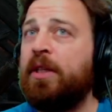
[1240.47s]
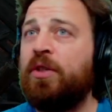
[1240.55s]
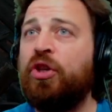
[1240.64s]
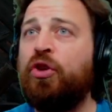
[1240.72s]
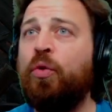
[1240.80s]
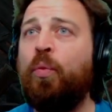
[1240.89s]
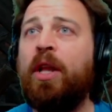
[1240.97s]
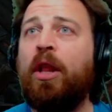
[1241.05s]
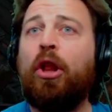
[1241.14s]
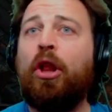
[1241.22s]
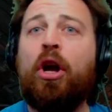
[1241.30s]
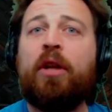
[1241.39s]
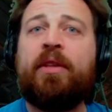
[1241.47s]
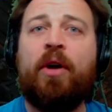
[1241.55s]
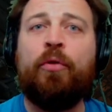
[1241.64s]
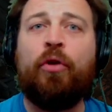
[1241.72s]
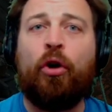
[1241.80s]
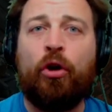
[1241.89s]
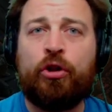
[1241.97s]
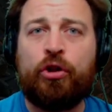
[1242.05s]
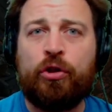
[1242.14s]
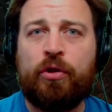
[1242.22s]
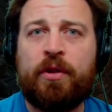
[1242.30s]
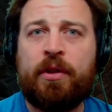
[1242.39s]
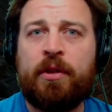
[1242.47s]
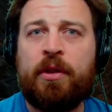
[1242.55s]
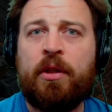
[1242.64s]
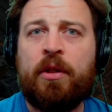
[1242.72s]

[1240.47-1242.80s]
So it's a good way to lock down archers.